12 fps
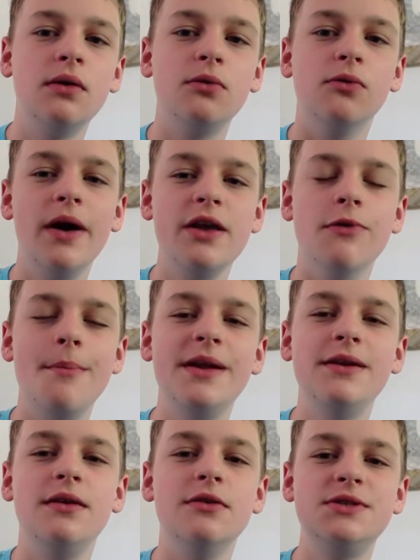What, you want me
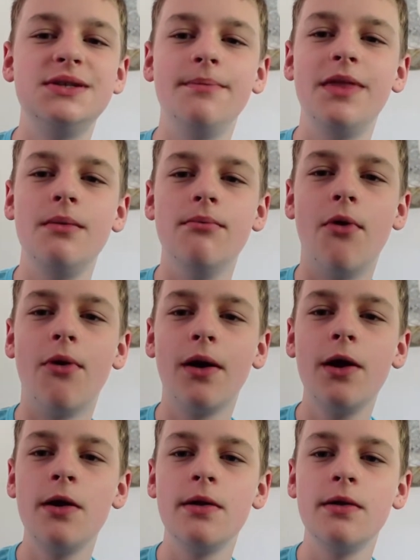to do something
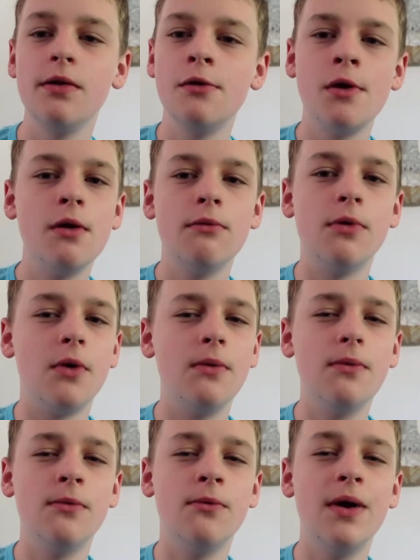more? Well,
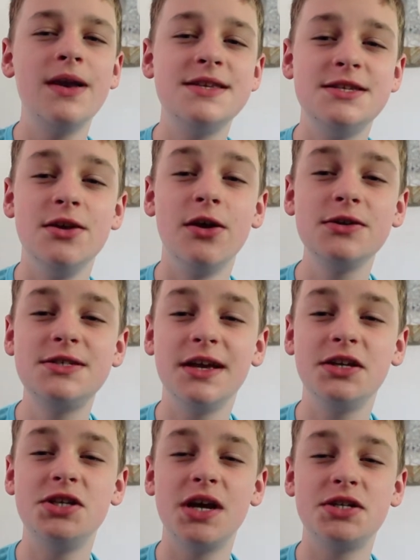what is your
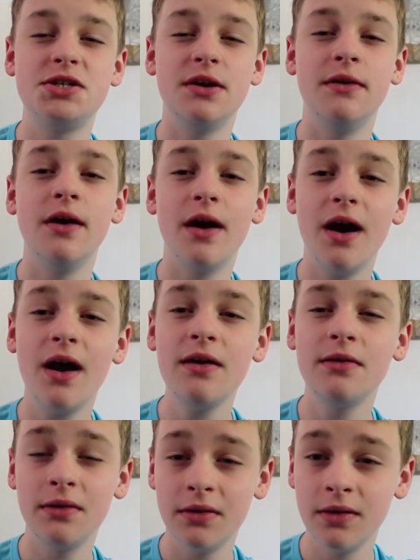suggestion, huh?
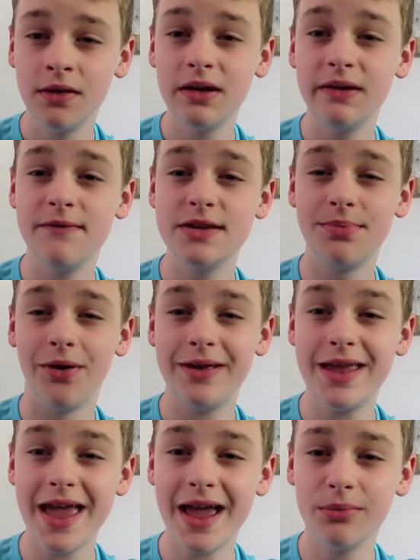Visible
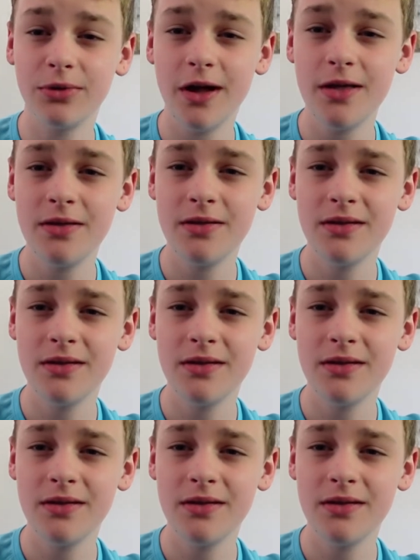camera?